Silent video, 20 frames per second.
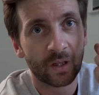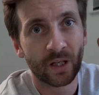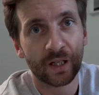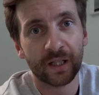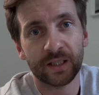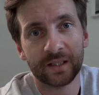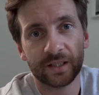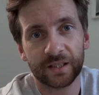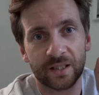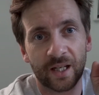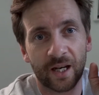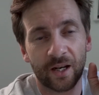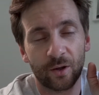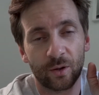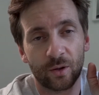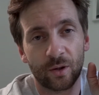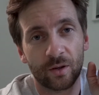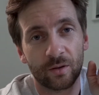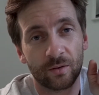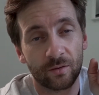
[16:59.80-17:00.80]
It's
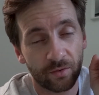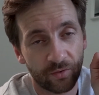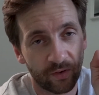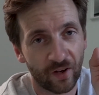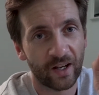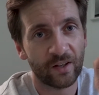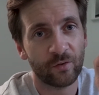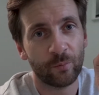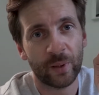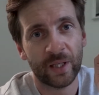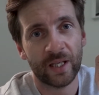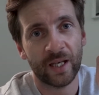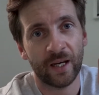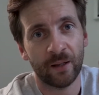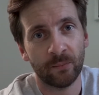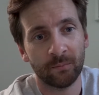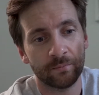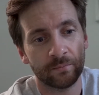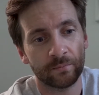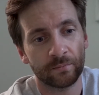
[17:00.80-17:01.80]
now 5
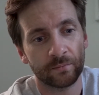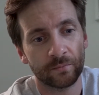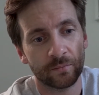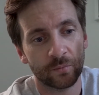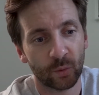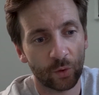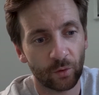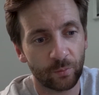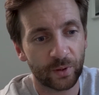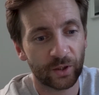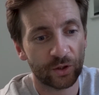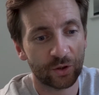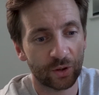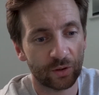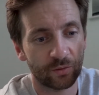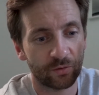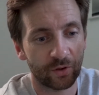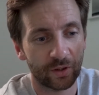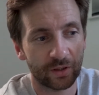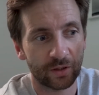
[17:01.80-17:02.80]
PM. We've been
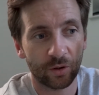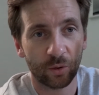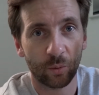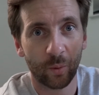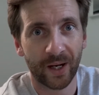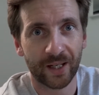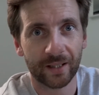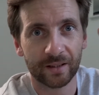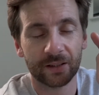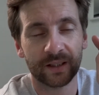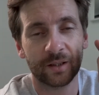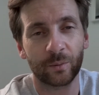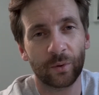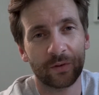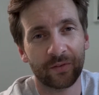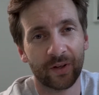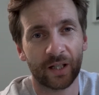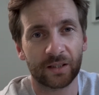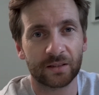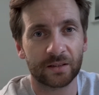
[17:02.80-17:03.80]
shooting for a little while and
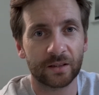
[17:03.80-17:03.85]
we've had